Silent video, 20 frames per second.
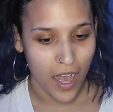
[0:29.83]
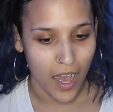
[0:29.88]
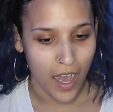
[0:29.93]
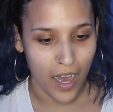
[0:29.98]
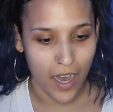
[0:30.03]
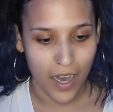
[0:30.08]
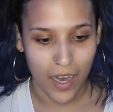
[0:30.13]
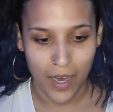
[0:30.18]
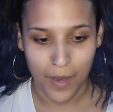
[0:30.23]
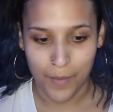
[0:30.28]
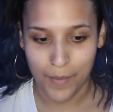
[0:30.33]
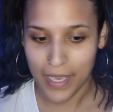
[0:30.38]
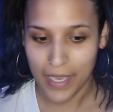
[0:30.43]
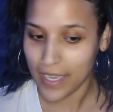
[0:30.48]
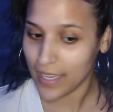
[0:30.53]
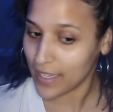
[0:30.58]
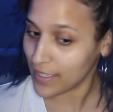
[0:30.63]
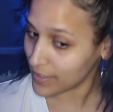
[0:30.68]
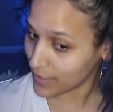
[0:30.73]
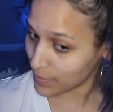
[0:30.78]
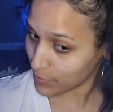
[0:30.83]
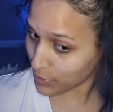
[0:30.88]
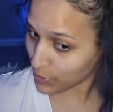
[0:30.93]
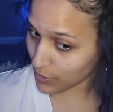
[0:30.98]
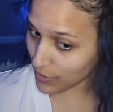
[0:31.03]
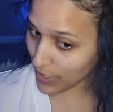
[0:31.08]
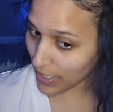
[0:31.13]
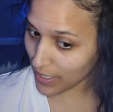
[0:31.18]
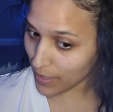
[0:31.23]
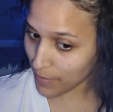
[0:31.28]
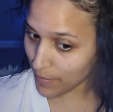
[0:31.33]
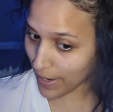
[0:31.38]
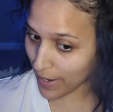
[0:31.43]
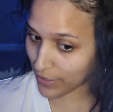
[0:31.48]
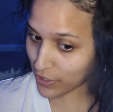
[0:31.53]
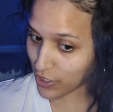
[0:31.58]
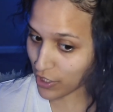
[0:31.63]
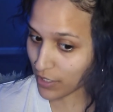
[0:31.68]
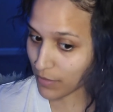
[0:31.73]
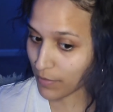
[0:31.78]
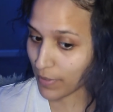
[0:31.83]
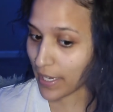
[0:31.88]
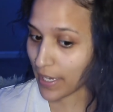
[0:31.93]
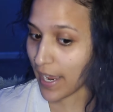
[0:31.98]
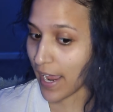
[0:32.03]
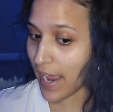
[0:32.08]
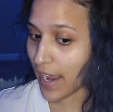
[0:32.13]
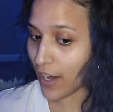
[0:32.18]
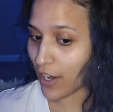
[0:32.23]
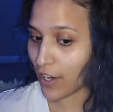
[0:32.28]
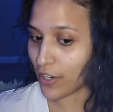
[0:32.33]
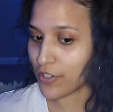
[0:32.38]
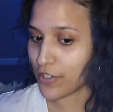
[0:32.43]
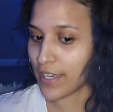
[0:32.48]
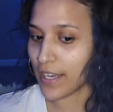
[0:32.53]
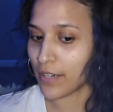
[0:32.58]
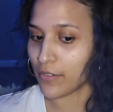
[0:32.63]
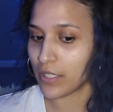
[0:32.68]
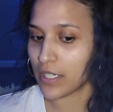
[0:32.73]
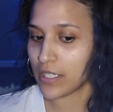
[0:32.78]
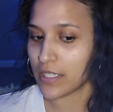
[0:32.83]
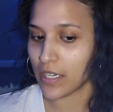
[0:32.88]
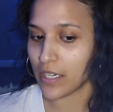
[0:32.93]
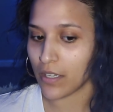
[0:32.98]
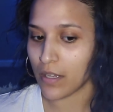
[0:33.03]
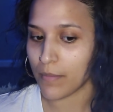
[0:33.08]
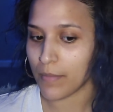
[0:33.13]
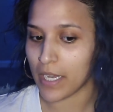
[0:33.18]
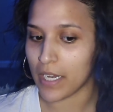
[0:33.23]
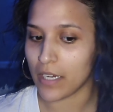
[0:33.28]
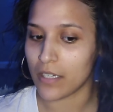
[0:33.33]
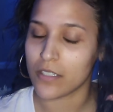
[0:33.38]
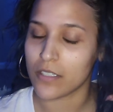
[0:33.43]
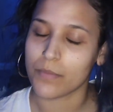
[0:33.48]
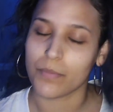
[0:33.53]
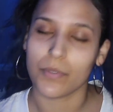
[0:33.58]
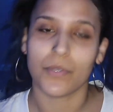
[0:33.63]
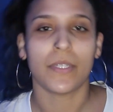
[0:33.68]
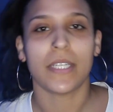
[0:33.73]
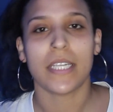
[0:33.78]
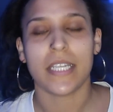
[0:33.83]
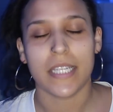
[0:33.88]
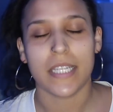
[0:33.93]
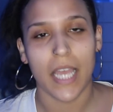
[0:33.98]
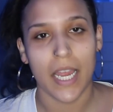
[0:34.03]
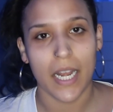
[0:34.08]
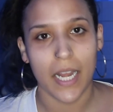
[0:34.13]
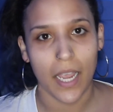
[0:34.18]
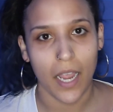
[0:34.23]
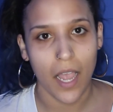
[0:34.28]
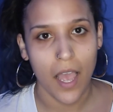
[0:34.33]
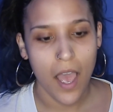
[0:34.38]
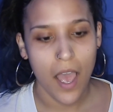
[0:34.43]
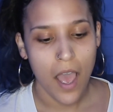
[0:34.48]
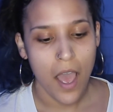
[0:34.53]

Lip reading: And the blue kind of matches my hair. You can't really tell that my hair is blue in this lighting.